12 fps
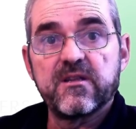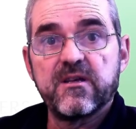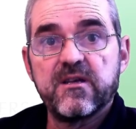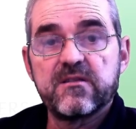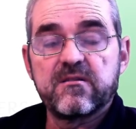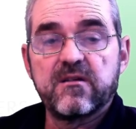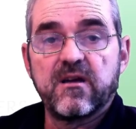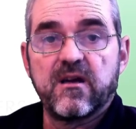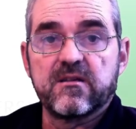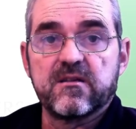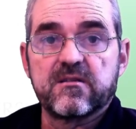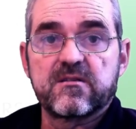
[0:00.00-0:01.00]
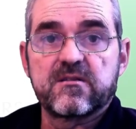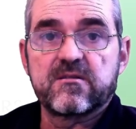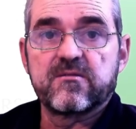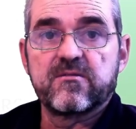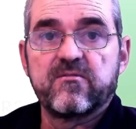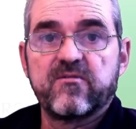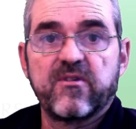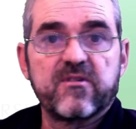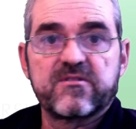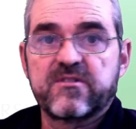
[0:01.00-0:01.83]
it and its first,